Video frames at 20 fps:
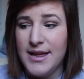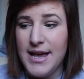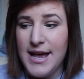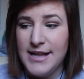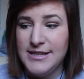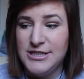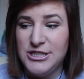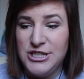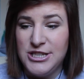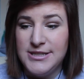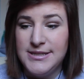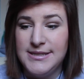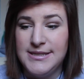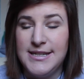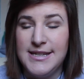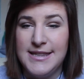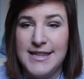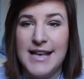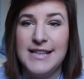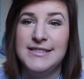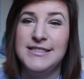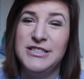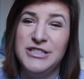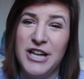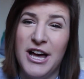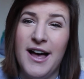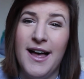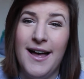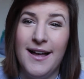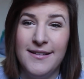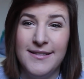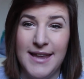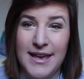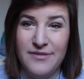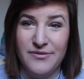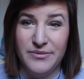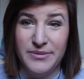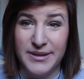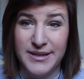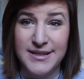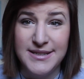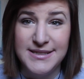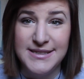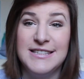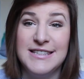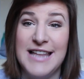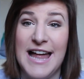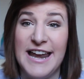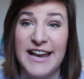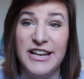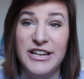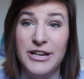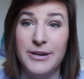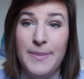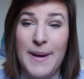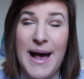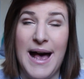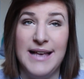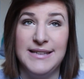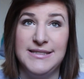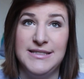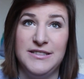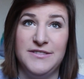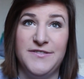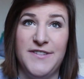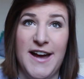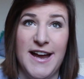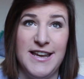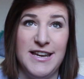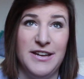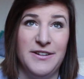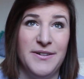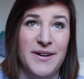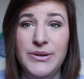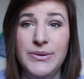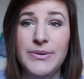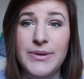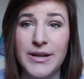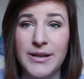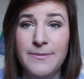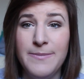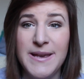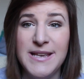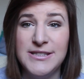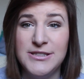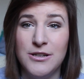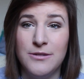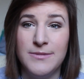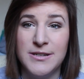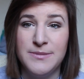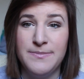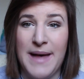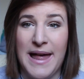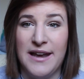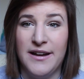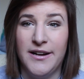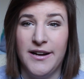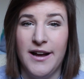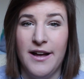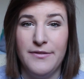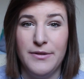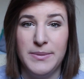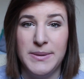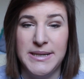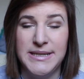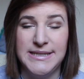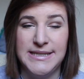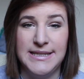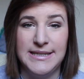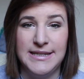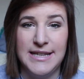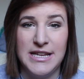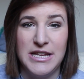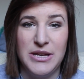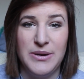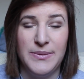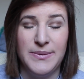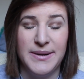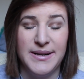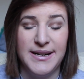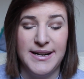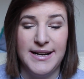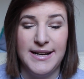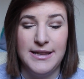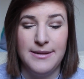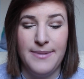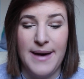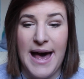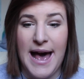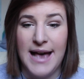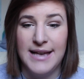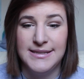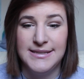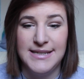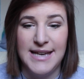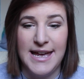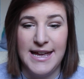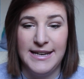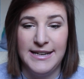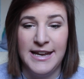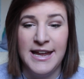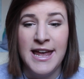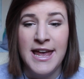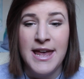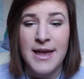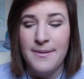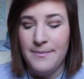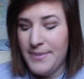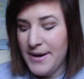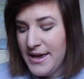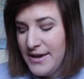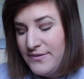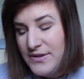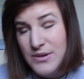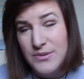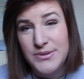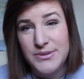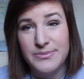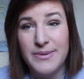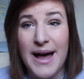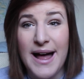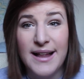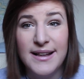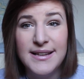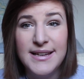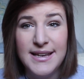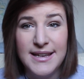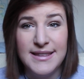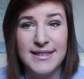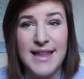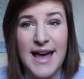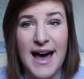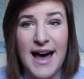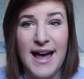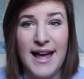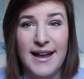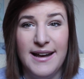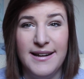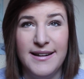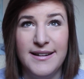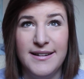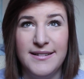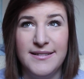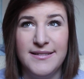it's just, that's not how life works. Letting your past define you. You could be so much better of a person than you were in the past, but if you dwell in that